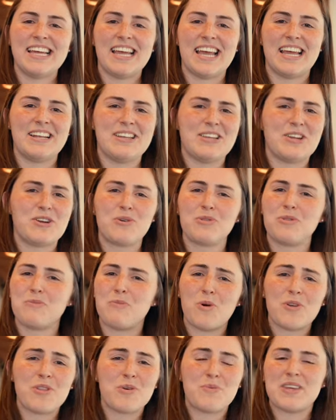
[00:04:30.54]
And the
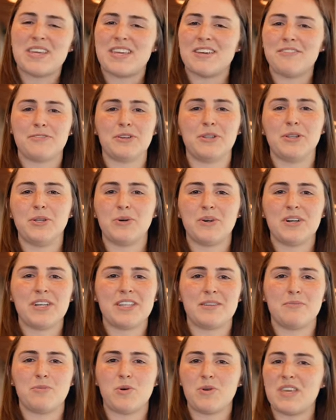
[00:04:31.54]
more that we give the
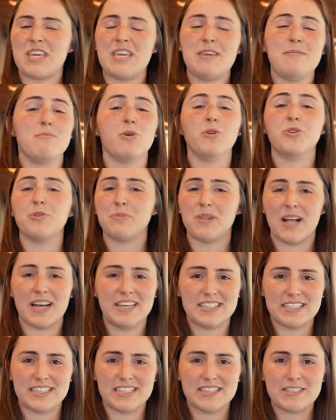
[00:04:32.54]
Lord, the more that he
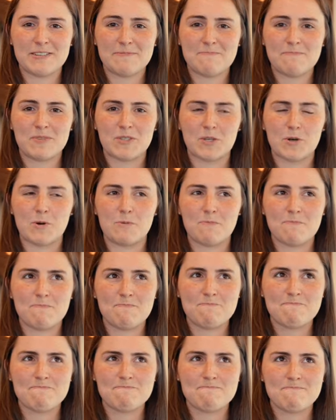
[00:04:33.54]
multiplies it. So
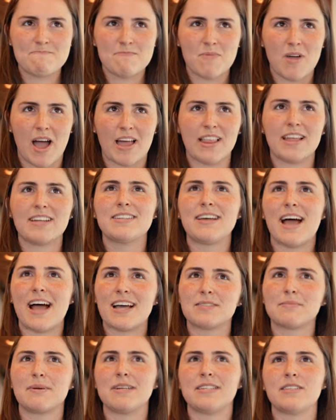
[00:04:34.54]
I like to
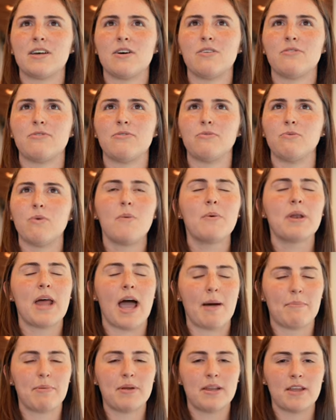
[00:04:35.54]
ask myself, what would
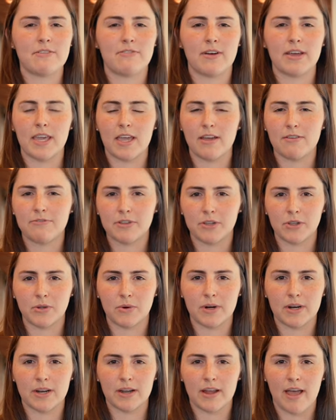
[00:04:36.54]
happen if I gave the
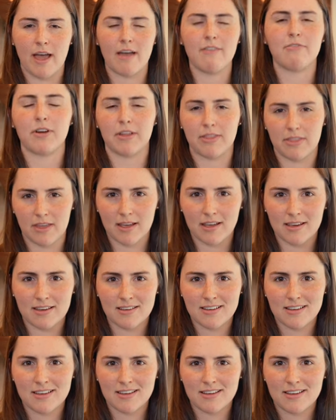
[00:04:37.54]
Lord everything?
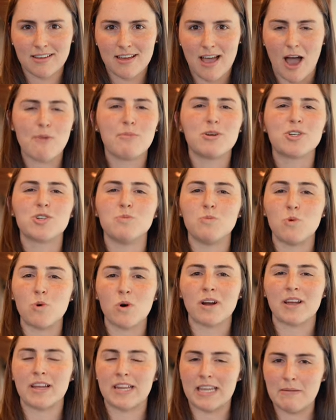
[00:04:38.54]
How much
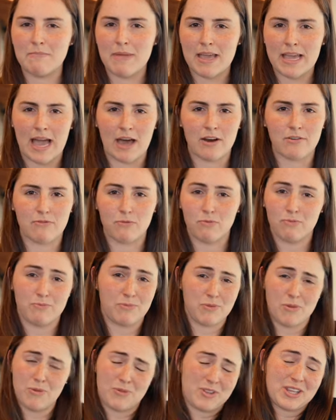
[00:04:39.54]
more could he make out of
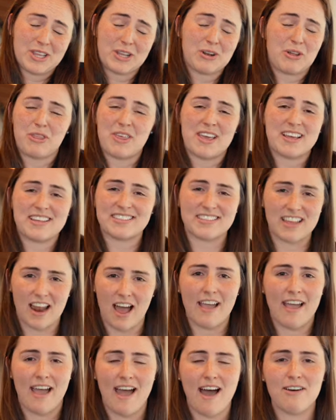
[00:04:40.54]
the little things that
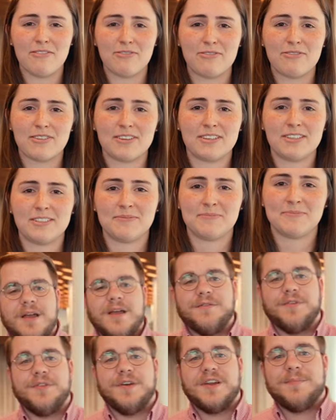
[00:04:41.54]
I have?
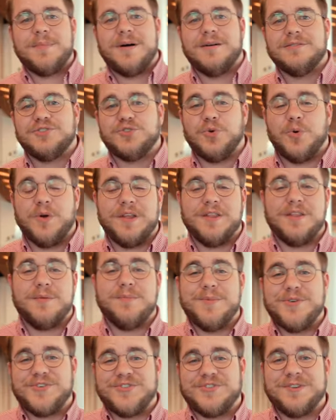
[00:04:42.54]
If you're thinking about joining the
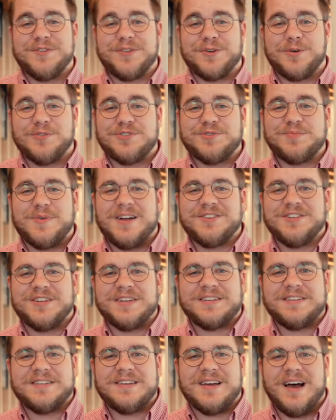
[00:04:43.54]
mission of the Culture
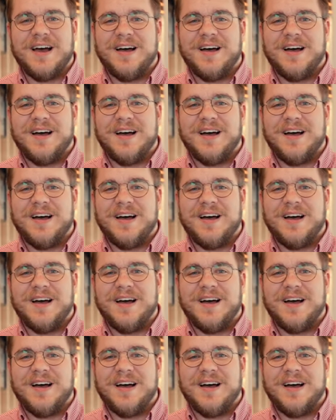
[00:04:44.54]
Project,